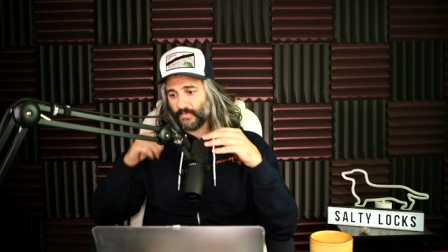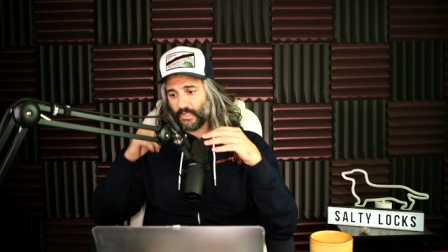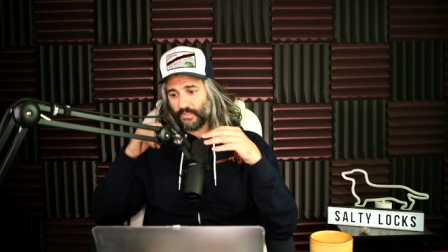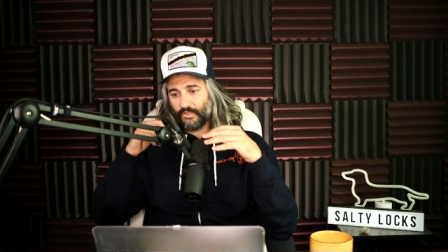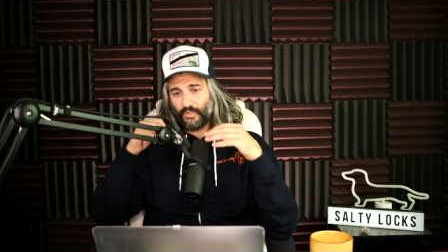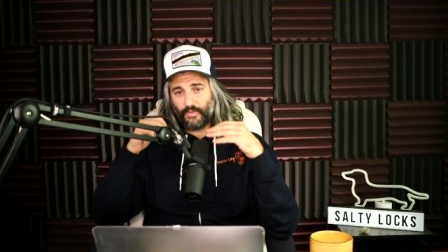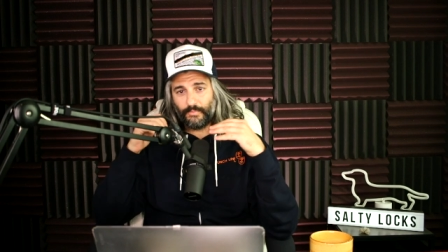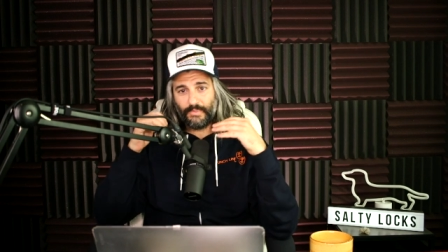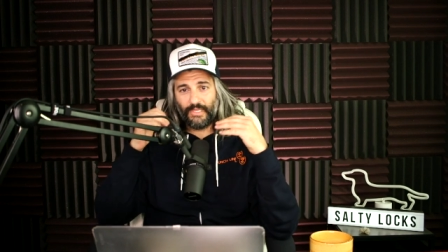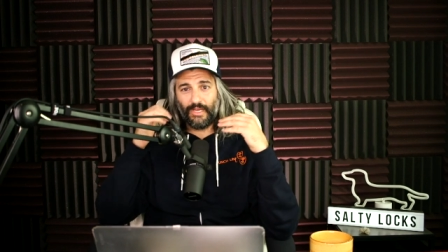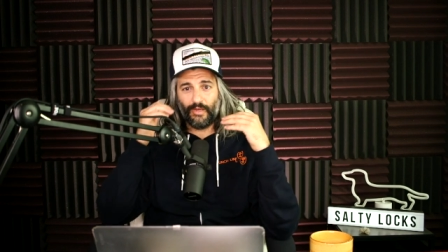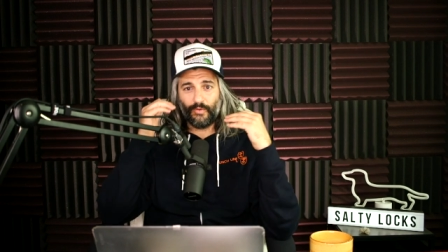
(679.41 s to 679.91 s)

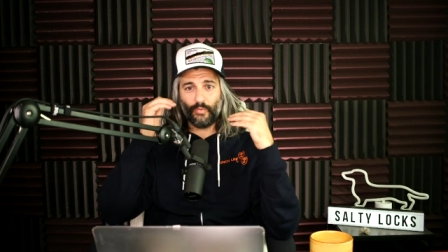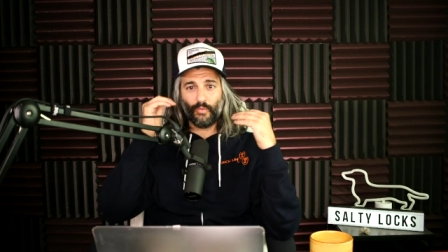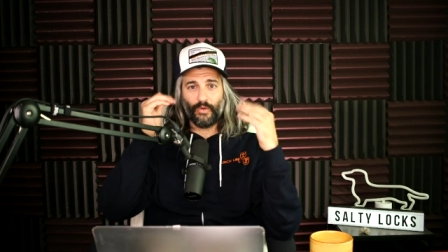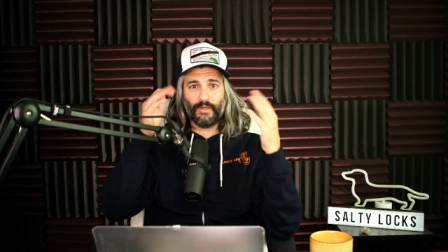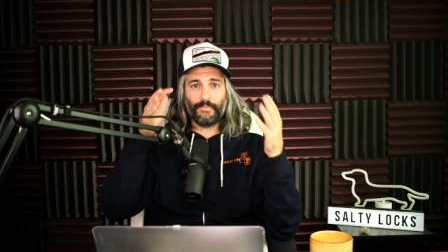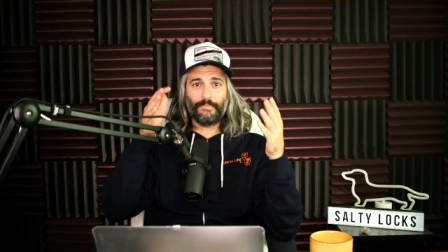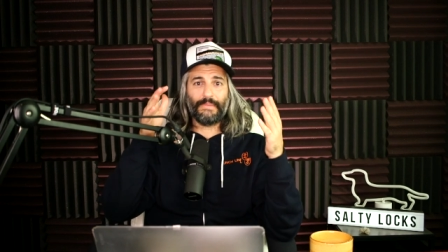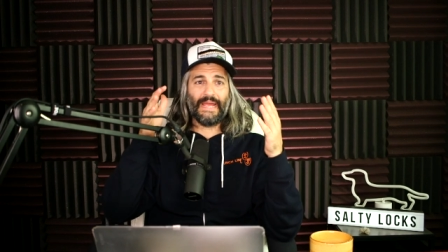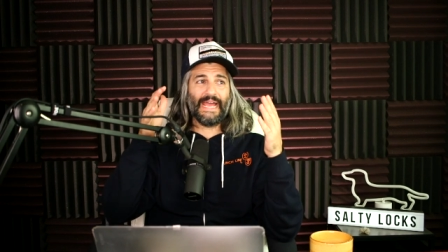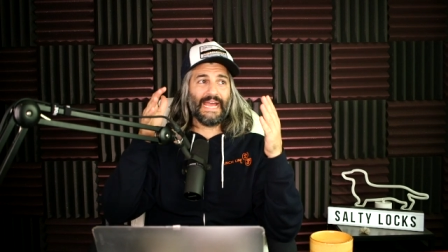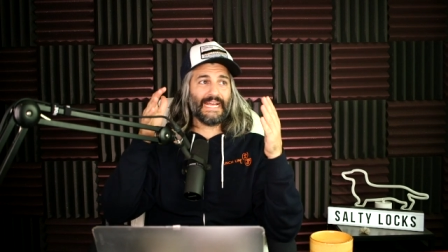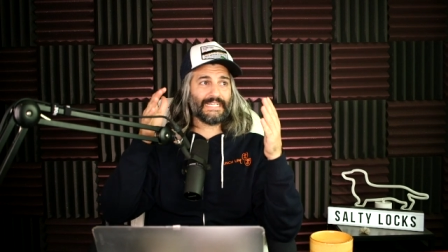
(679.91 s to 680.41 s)
You'll be on
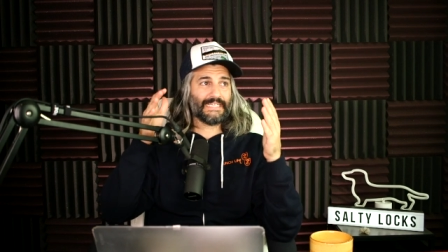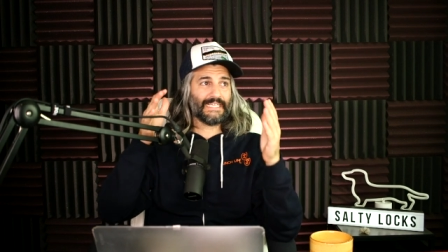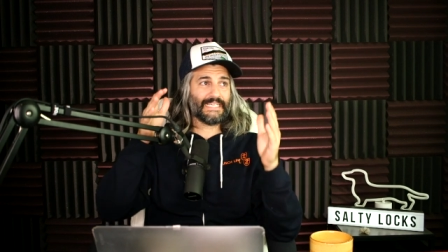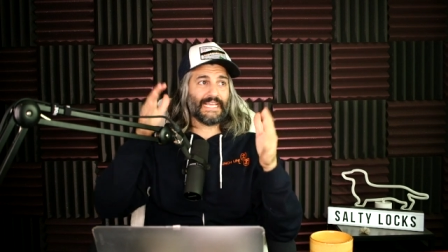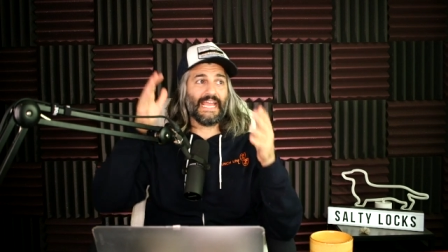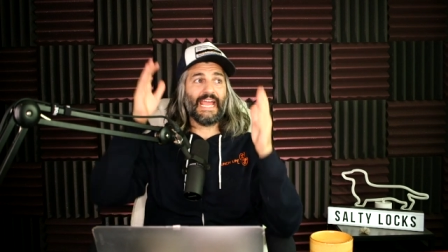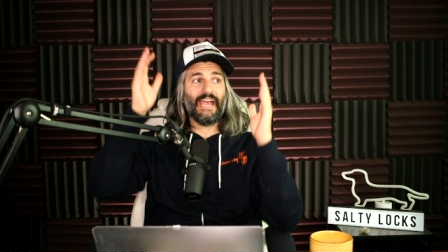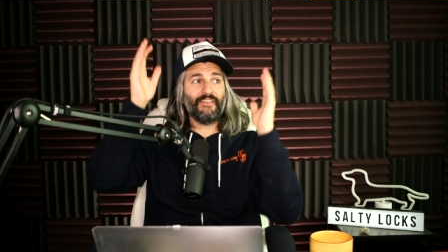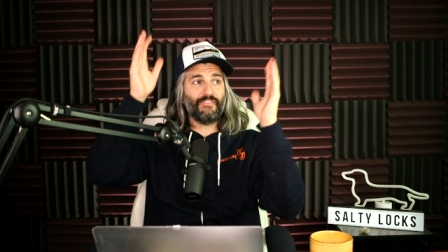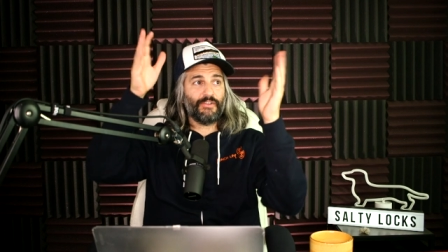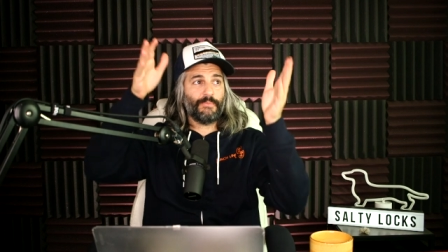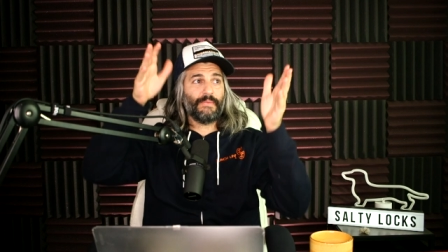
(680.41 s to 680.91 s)
one bag, like a
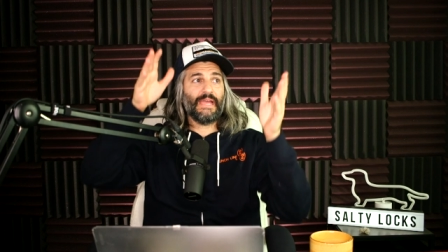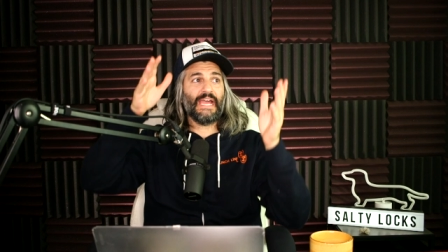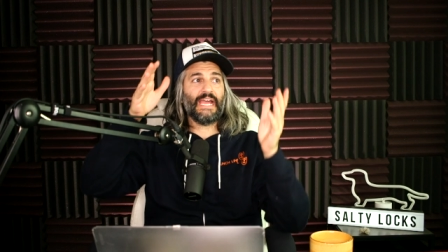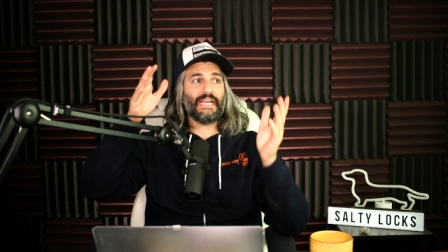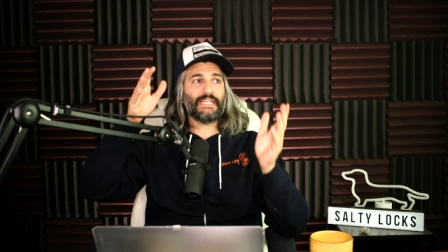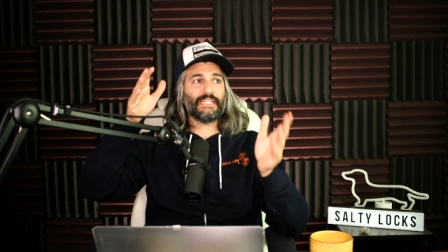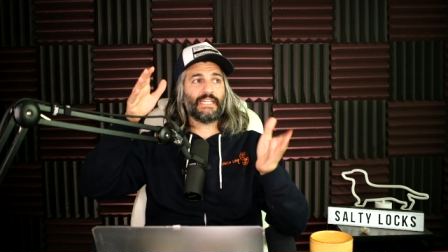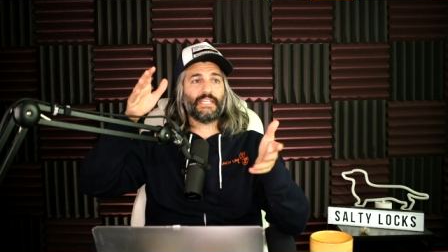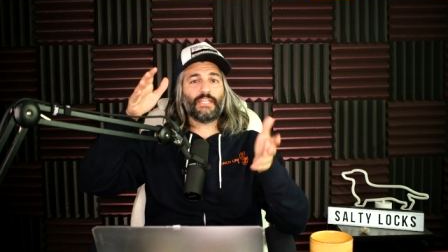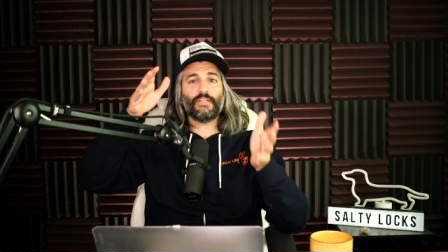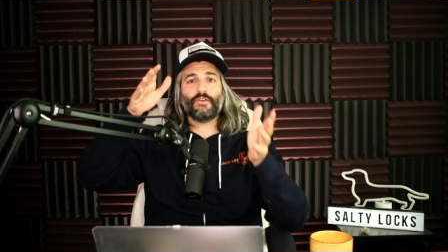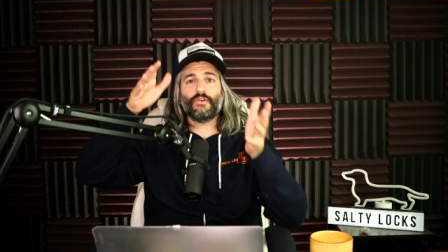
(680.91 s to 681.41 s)
heavy bag,
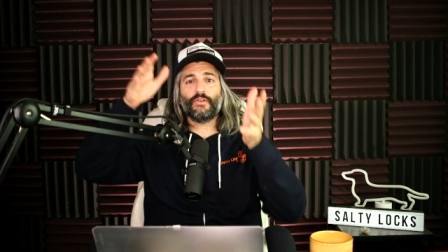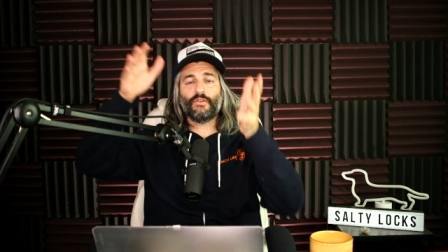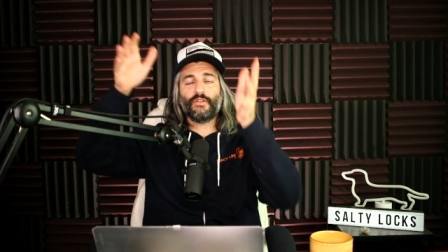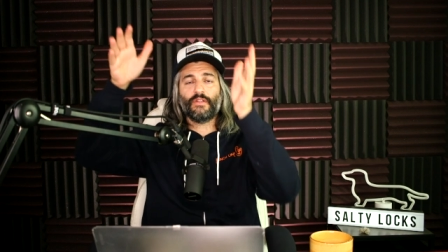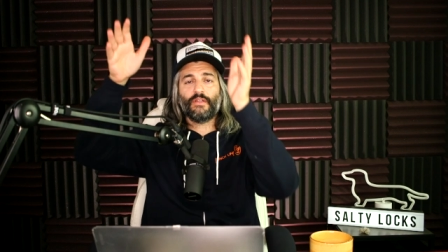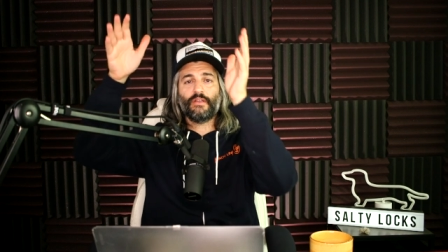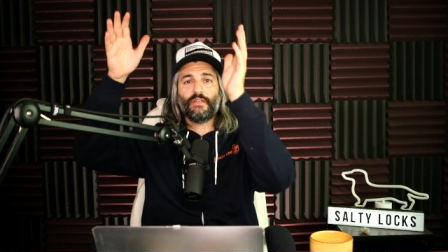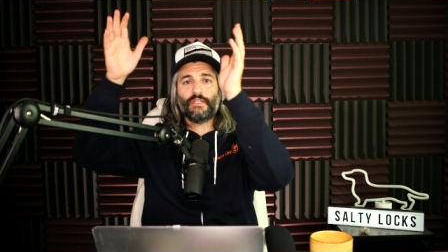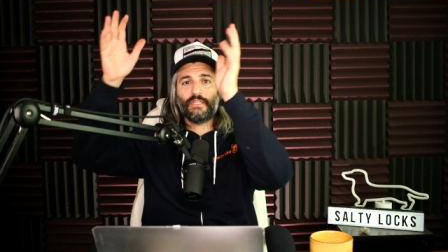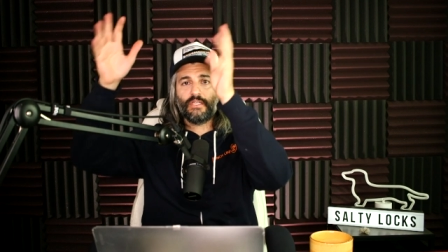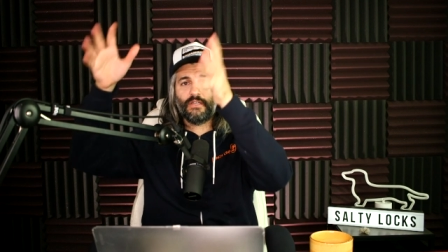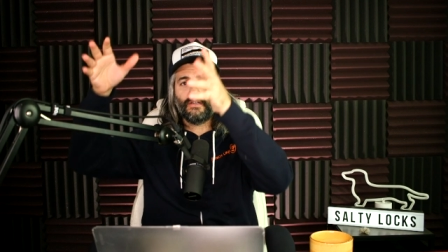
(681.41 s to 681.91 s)
and then you go to
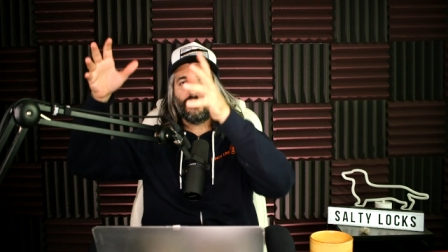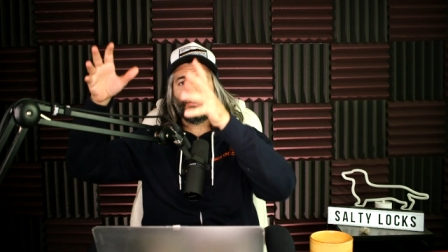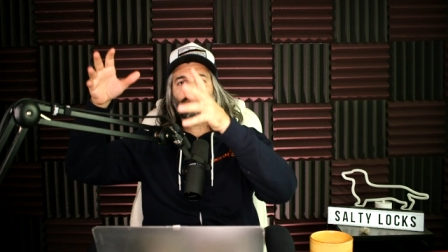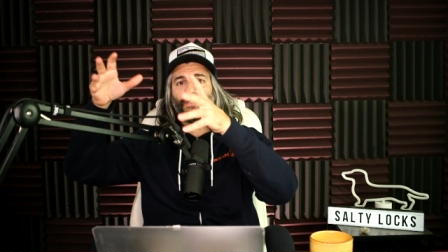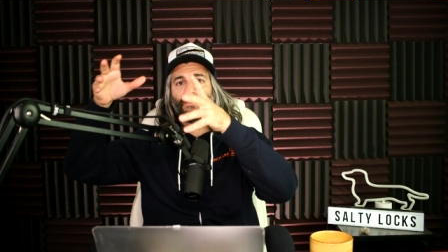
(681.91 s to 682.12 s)
the,